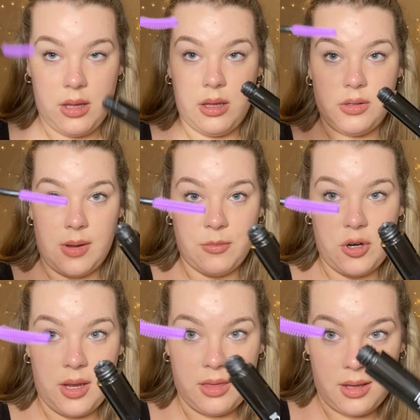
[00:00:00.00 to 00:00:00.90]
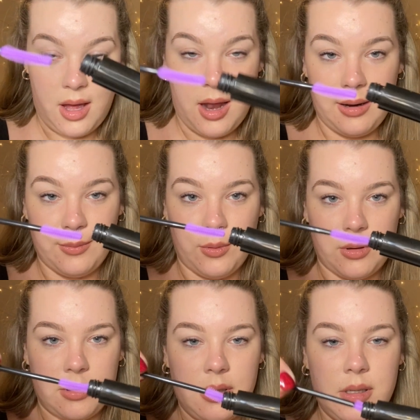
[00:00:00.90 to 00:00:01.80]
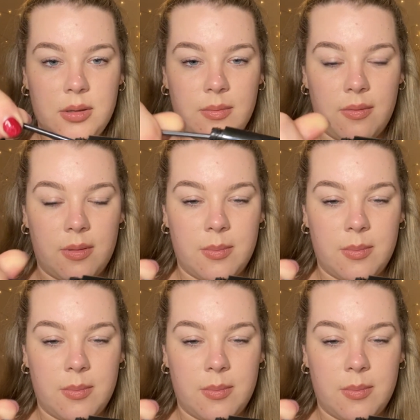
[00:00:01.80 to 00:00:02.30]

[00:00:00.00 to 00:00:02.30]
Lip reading: So I'm trying the curling wand with the